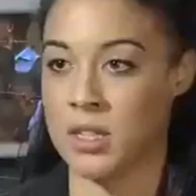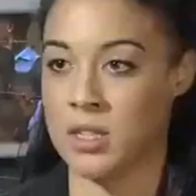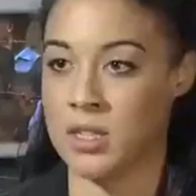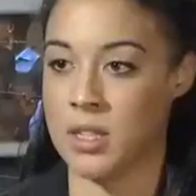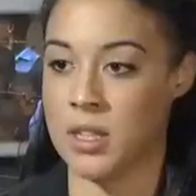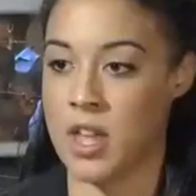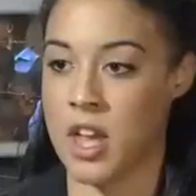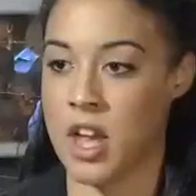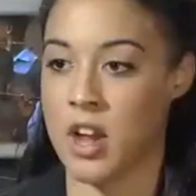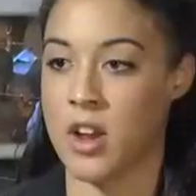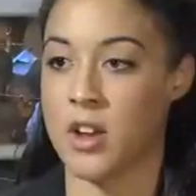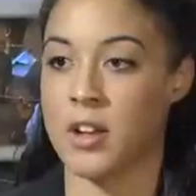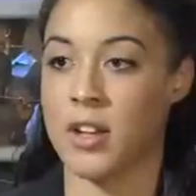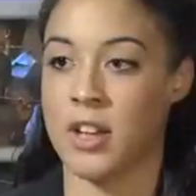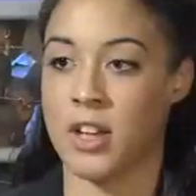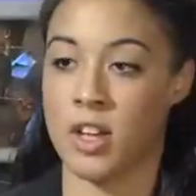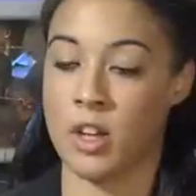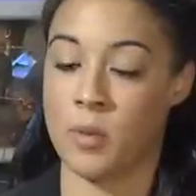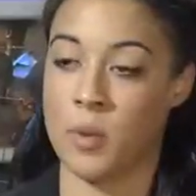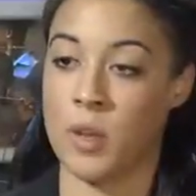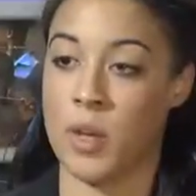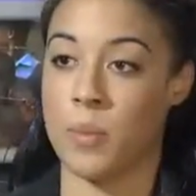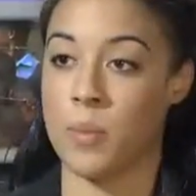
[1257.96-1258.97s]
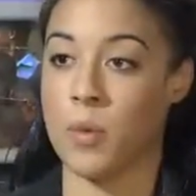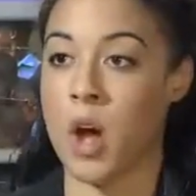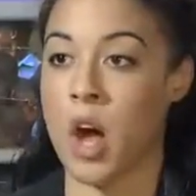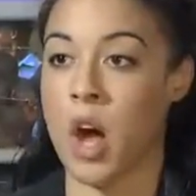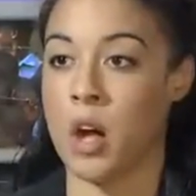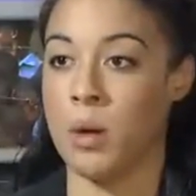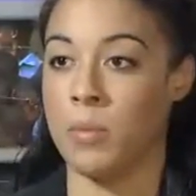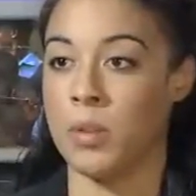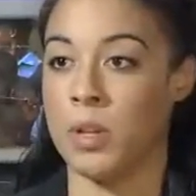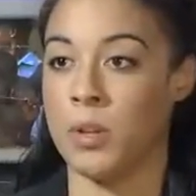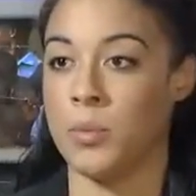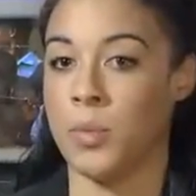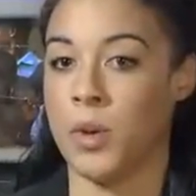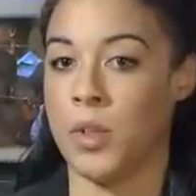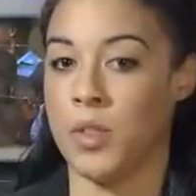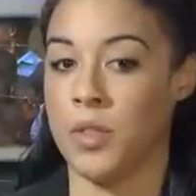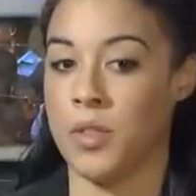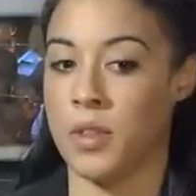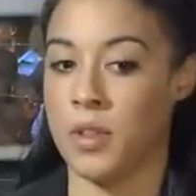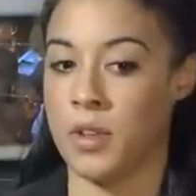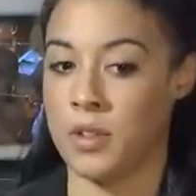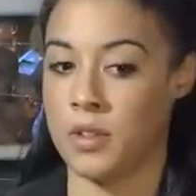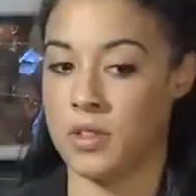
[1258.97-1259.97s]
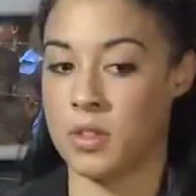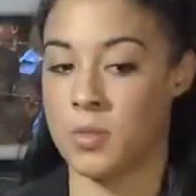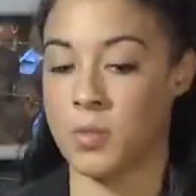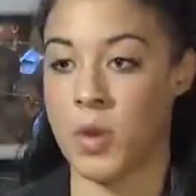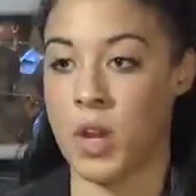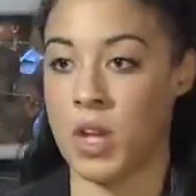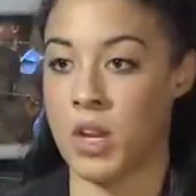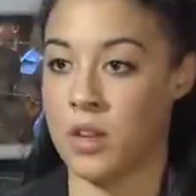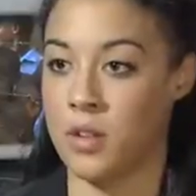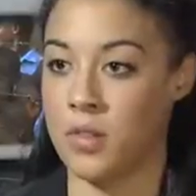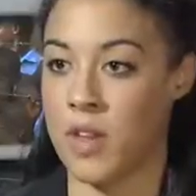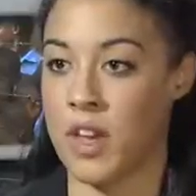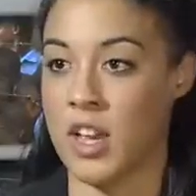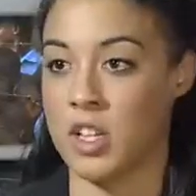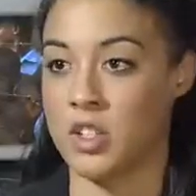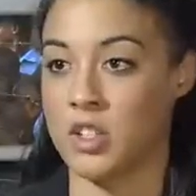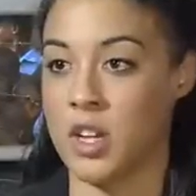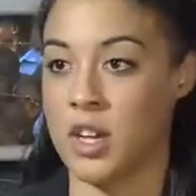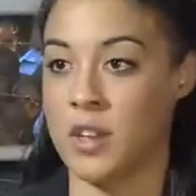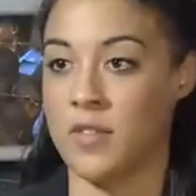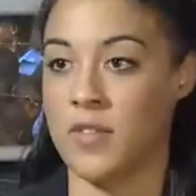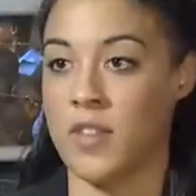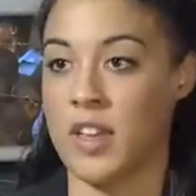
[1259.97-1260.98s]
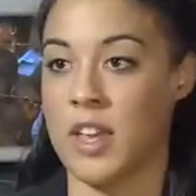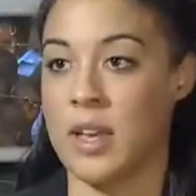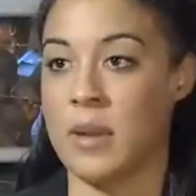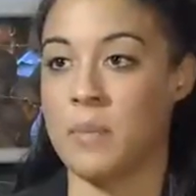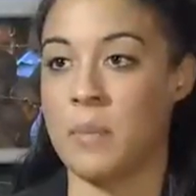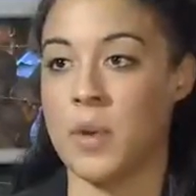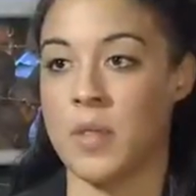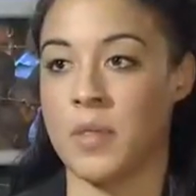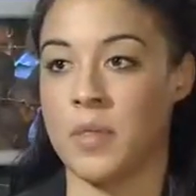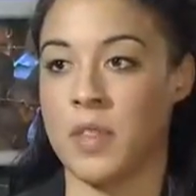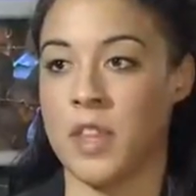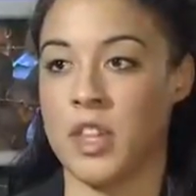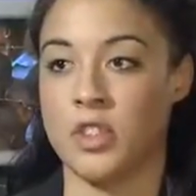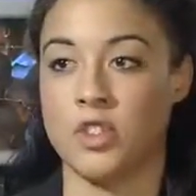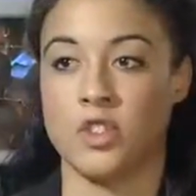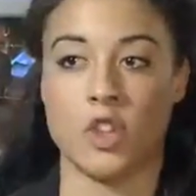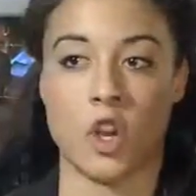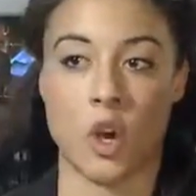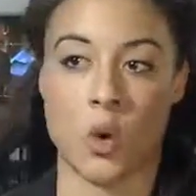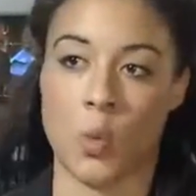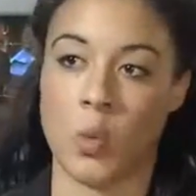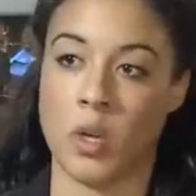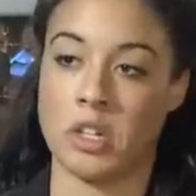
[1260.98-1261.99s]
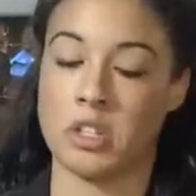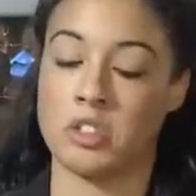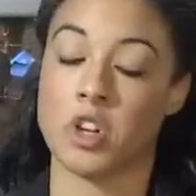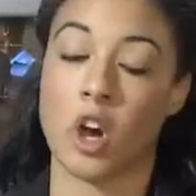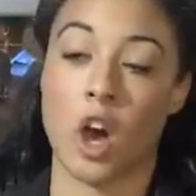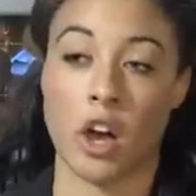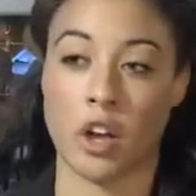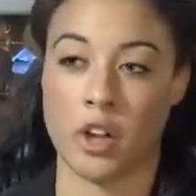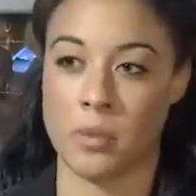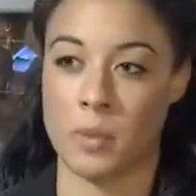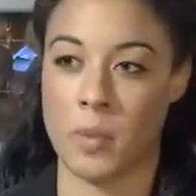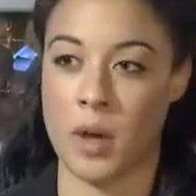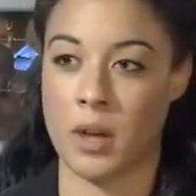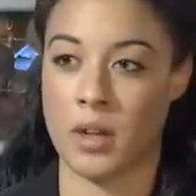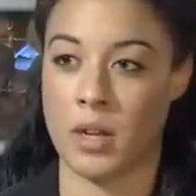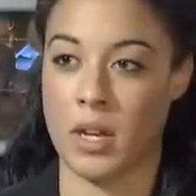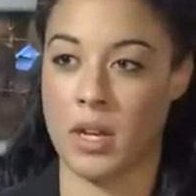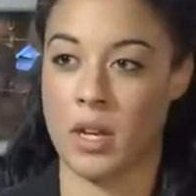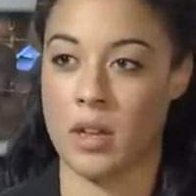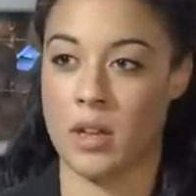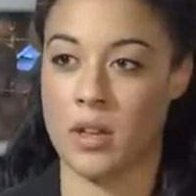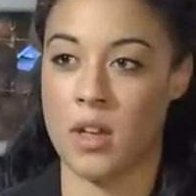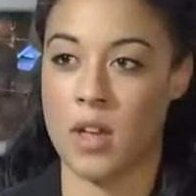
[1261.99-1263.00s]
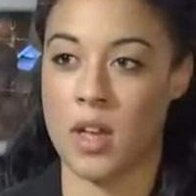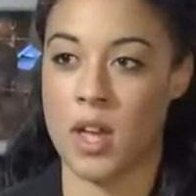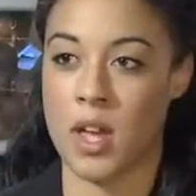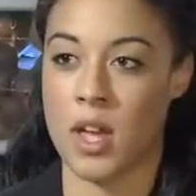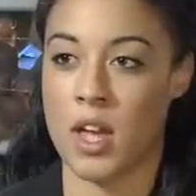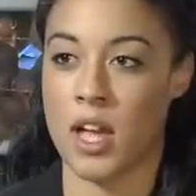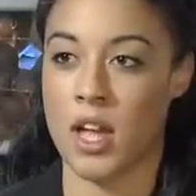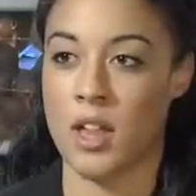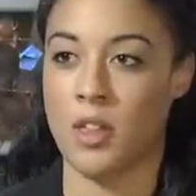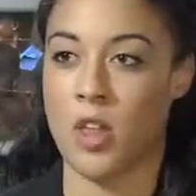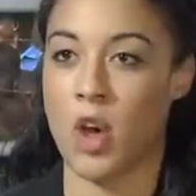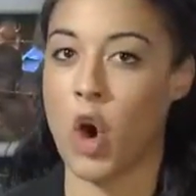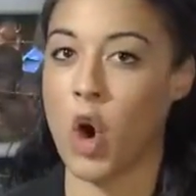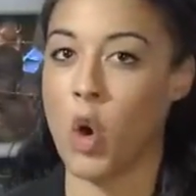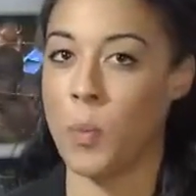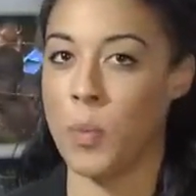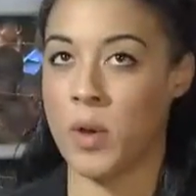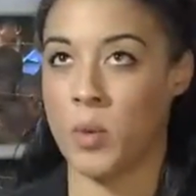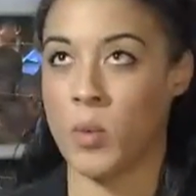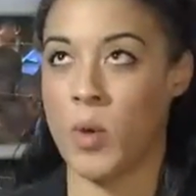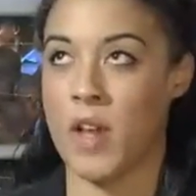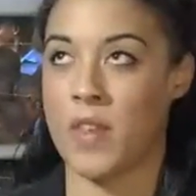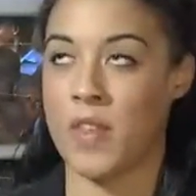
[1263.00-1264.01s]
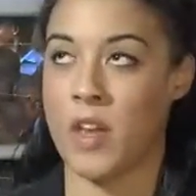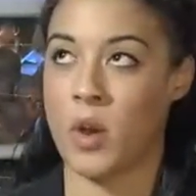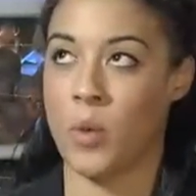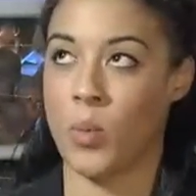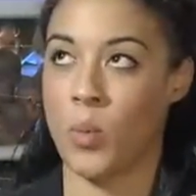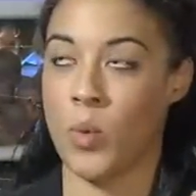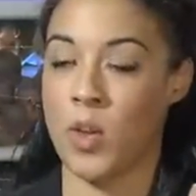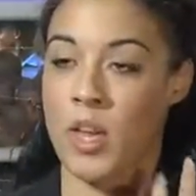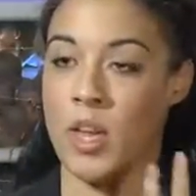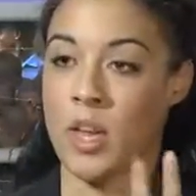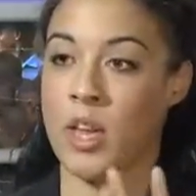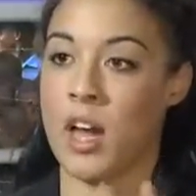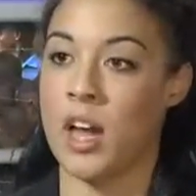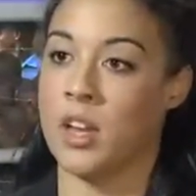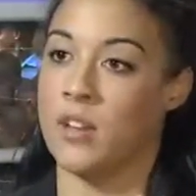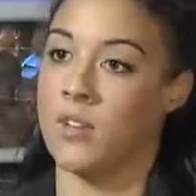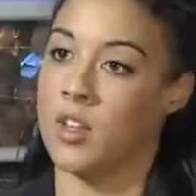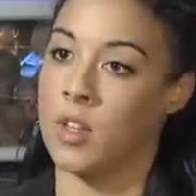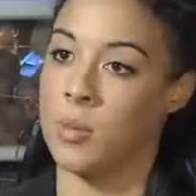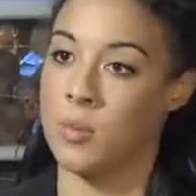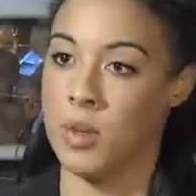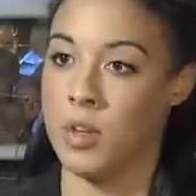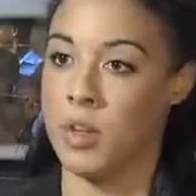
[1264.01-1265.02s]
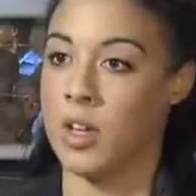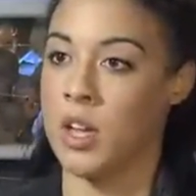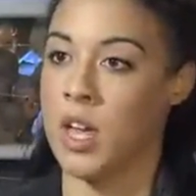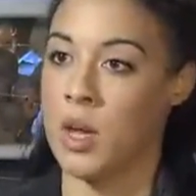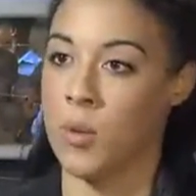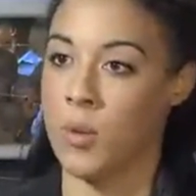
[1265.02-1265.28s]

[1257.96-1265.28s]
there, and it could be a problem with the spread of HIV, but they don't want to talk about it in the open way that we kind of communicate